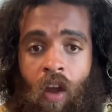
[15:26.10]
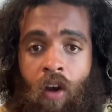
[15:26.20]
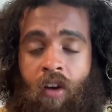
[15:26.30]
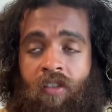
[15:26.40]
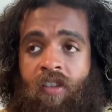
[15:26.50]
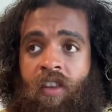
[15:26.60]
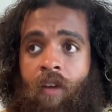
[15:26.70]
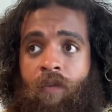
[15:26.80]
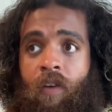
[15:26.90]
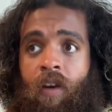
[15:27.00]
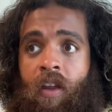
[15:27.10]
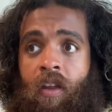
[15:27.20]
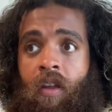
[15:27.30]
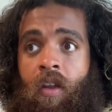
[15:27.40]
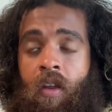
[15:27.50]
the artist is left
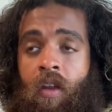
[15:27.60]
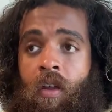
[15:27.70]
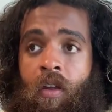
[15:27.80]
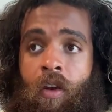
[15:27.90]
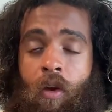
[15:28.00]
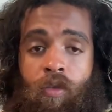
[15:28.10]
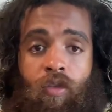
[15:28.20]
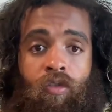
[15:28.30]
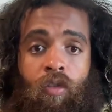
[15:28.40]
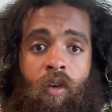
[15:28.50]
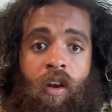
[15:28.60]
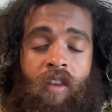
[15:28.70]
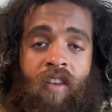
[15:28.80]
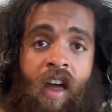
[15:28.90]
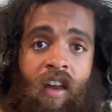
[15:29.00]
feeling, you know, destroyed and
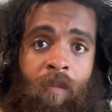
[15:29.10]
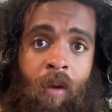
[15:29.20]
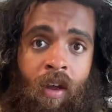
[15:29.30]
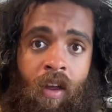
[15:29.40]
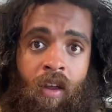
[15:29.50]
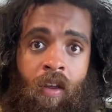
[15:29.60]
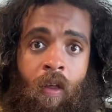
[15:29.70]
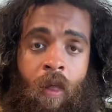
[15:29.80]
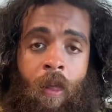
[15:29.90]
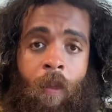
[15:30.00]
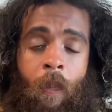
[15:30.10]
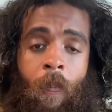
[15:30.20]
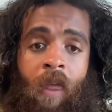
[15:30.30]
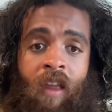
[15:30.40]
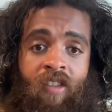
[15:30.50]
attacked by
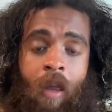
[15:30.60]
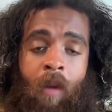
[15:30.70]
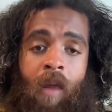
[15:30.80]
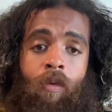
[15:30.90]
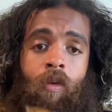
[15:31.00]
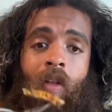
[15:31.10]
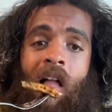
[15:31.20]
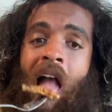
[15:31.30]
that same label.